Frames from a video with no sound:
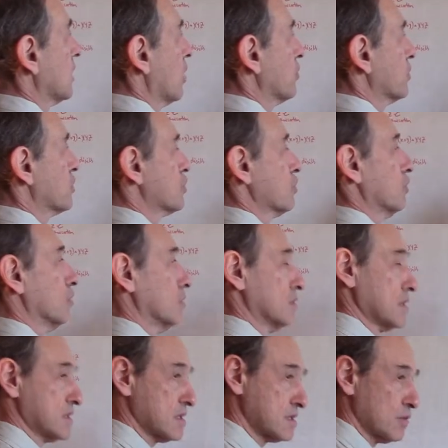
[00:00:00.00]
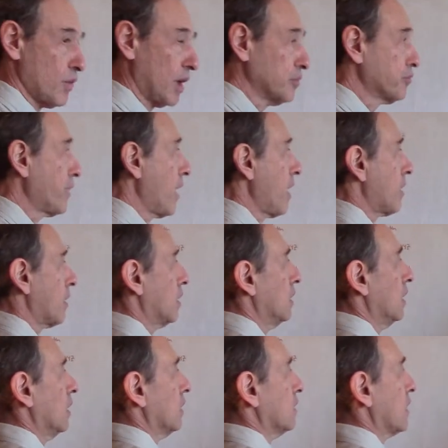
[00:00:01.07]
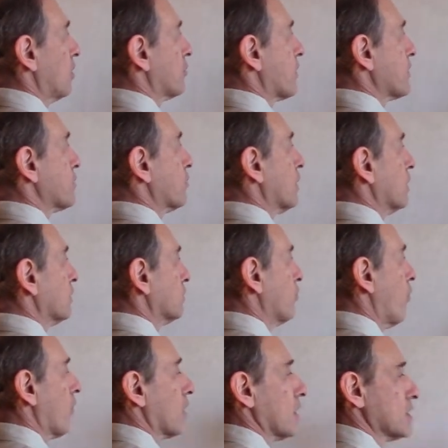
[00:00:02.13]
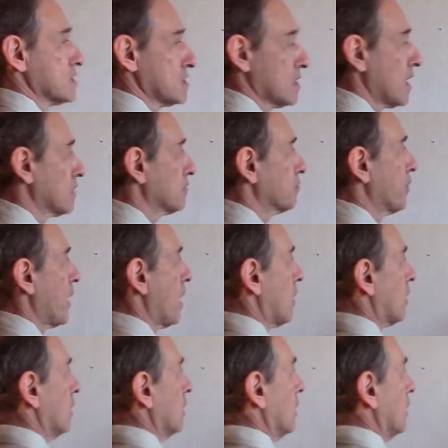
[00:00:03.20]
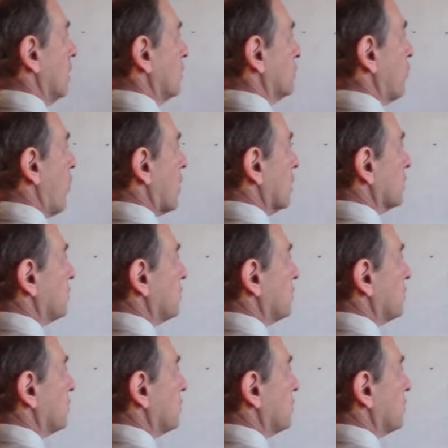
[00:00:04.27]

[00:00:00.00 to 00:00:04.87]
number two. This is the one pair, number three and four is another pair, four and